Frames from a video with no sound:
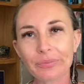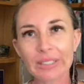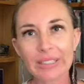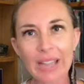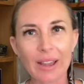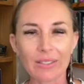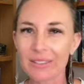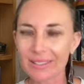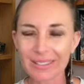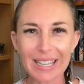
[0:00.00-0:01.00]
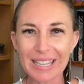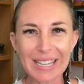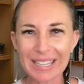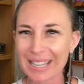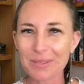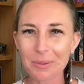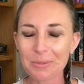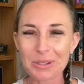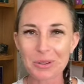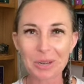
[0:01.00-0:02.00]
yeah, that's what I'm going
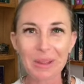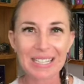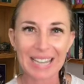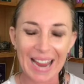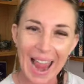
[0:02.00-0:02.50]
to be talking about today.